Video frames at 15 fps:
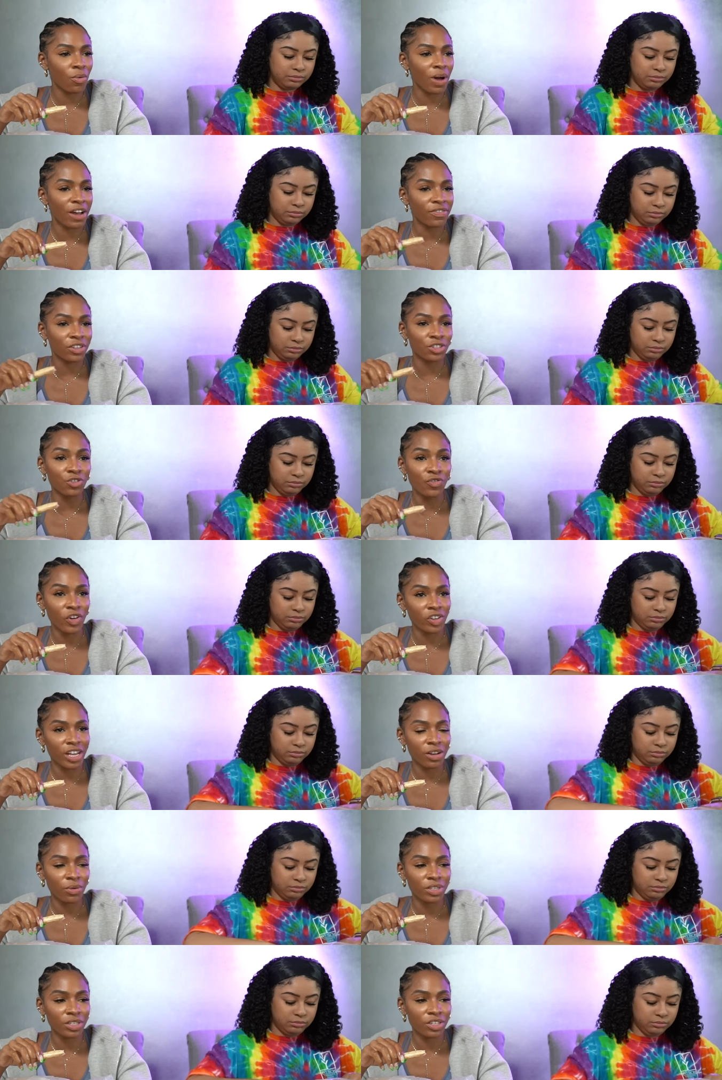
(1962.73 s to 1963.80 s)
Speaker 1: a wife that you felt
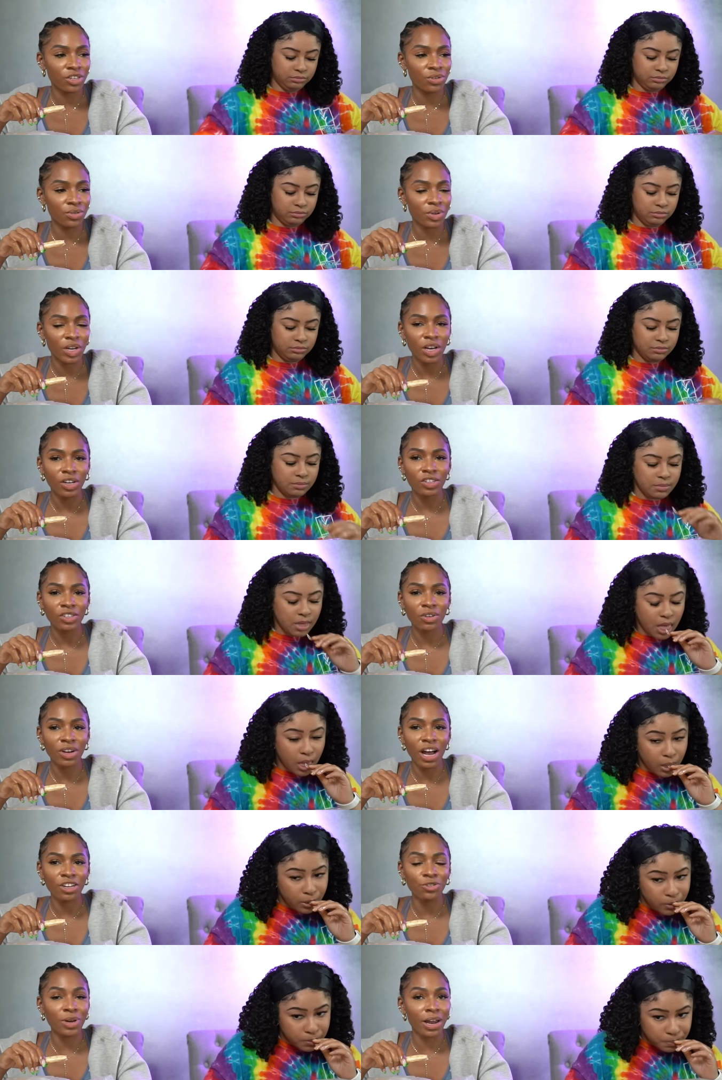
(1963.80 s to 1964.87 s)
like wasn't cute. So
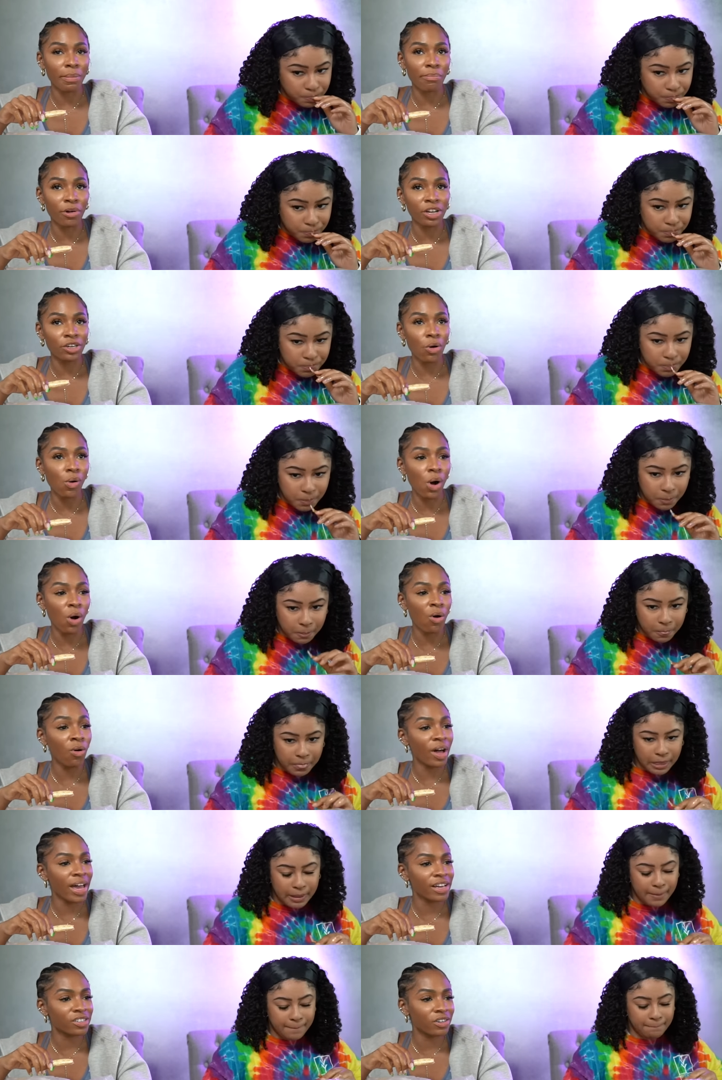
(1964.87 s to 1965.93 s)
now you got to bring your whole
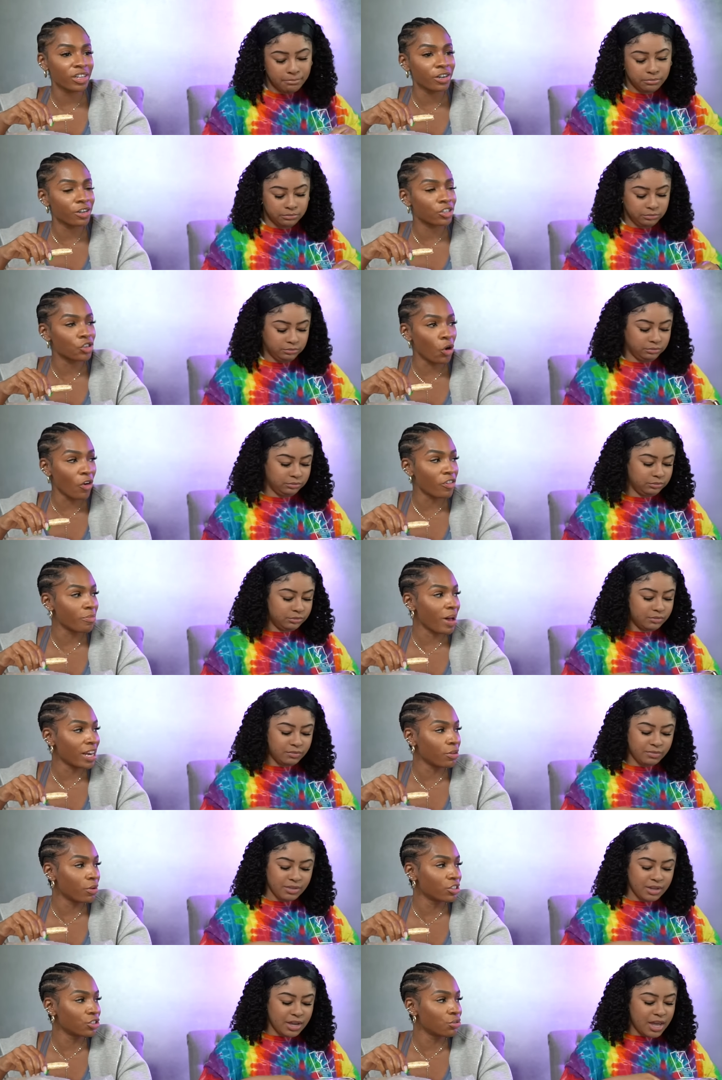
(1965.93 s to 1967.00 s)
ex on here to show everybody
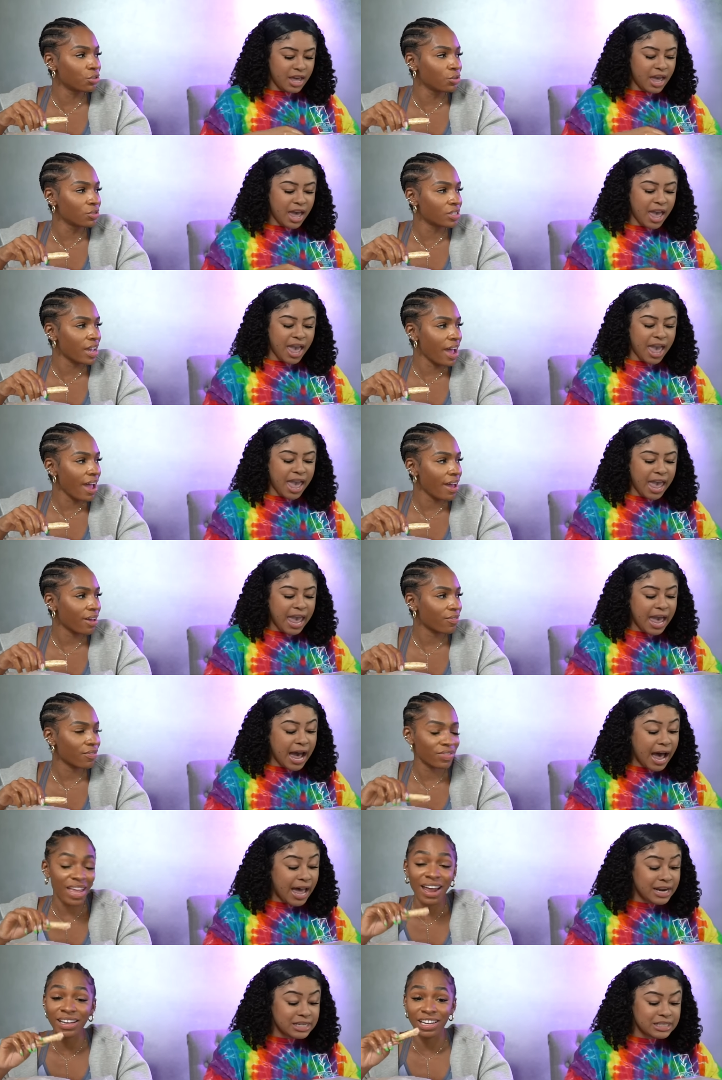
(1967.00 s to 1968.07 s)
what you used to have. And that
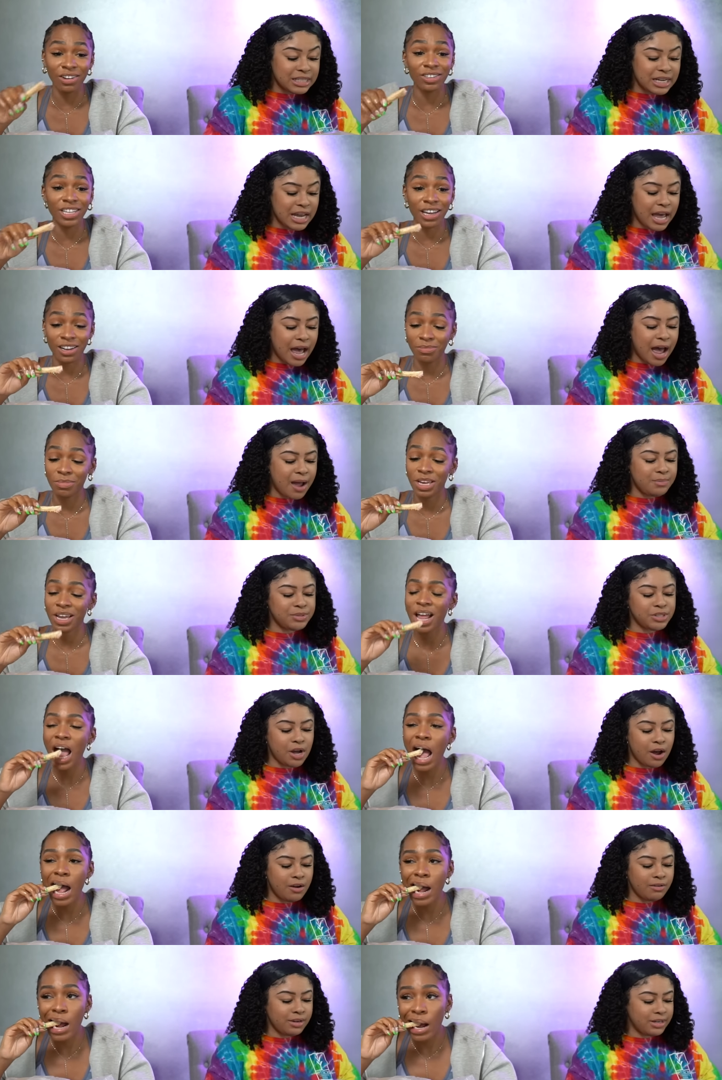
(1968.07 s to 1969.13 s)
honestly, I'm
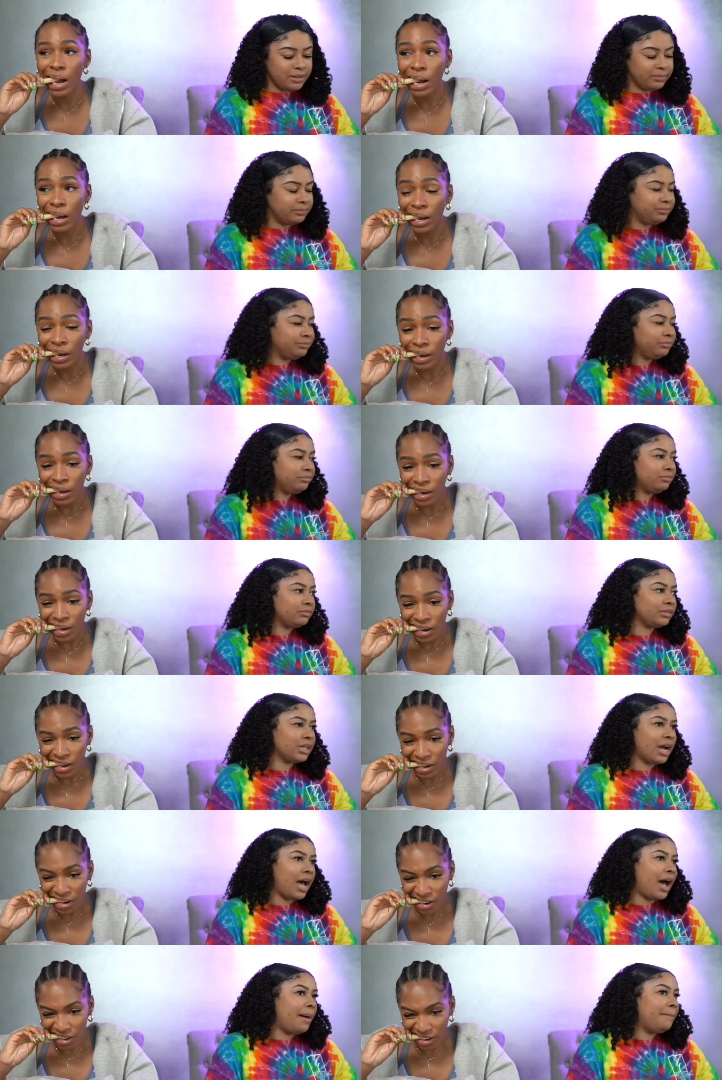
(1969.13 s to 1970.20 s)
Speaker 2: sorry.
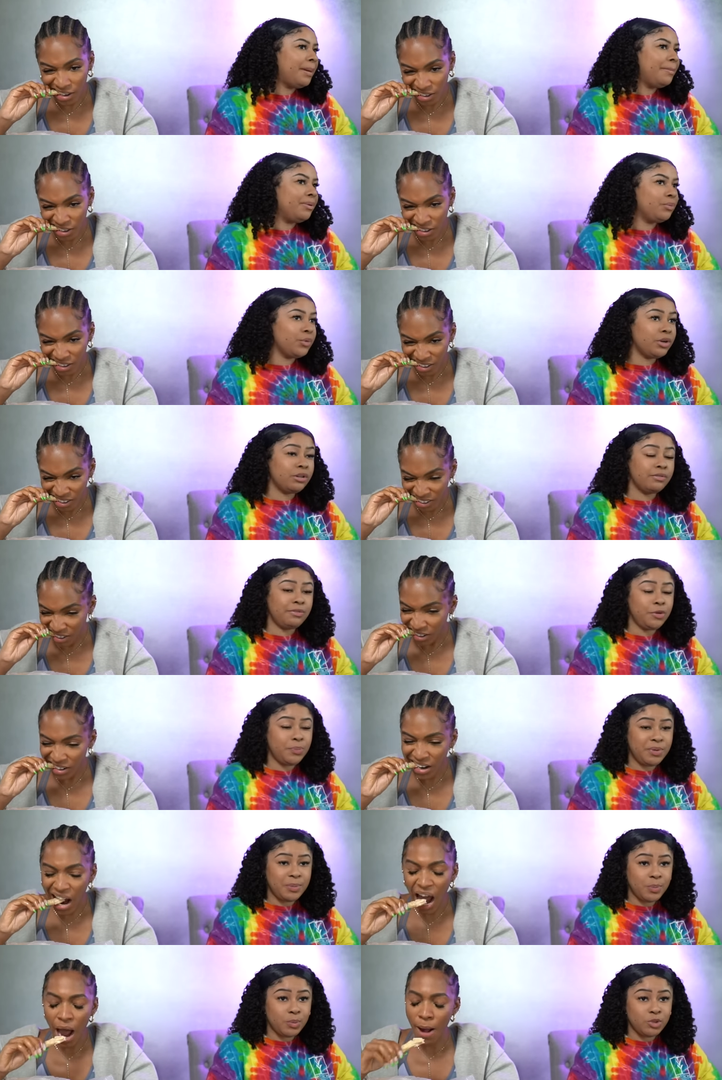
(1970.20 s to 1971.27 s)
I may be one of a few
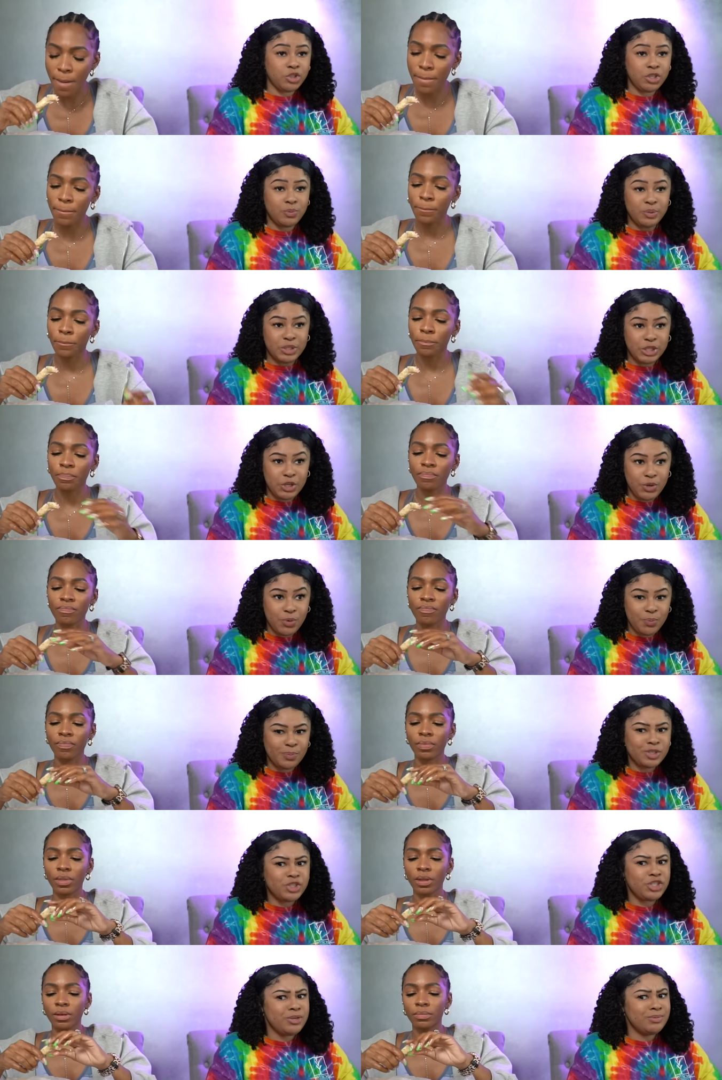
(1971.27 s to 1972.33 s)
people. She was cute, but
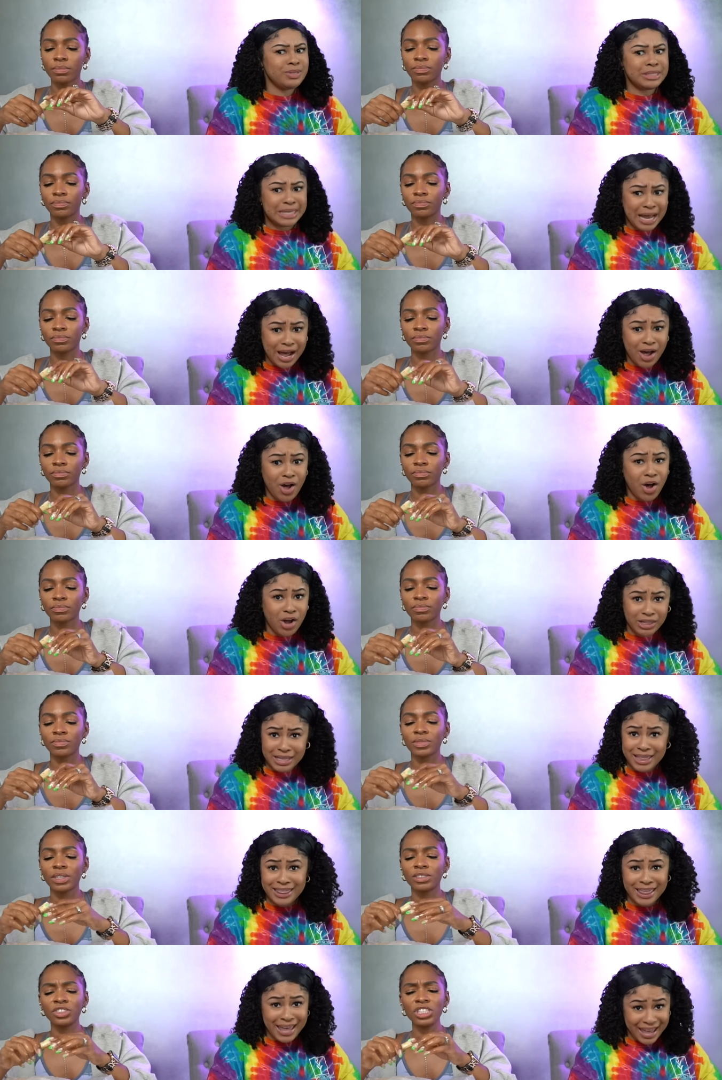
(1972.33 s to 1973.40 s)
she was not all
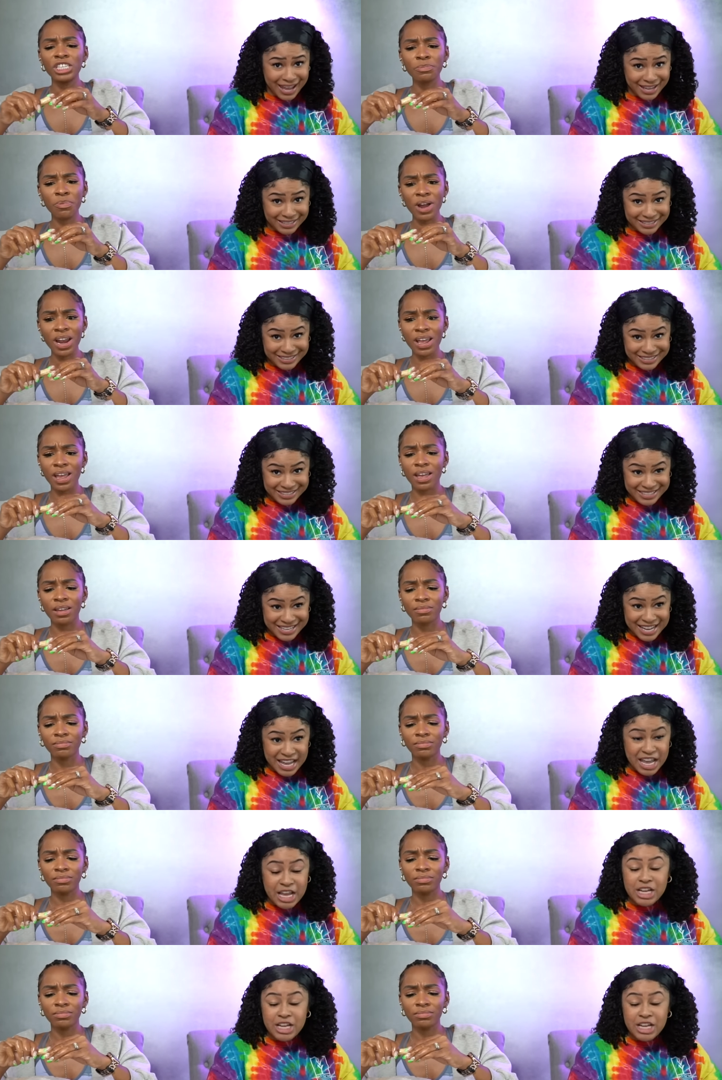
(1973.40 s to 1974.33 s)
of that. She's pretty.